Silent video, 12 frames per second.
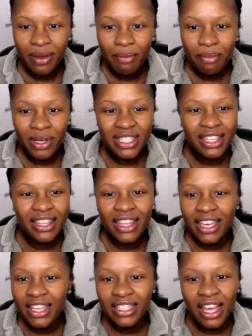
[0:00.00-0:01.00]
But see, the
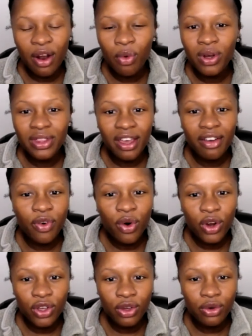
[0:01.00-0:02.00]
thing is, I don't want that
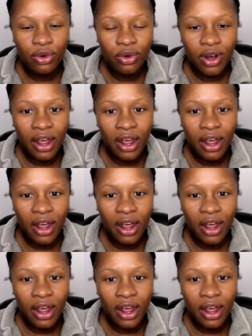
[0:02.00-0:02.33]
for you.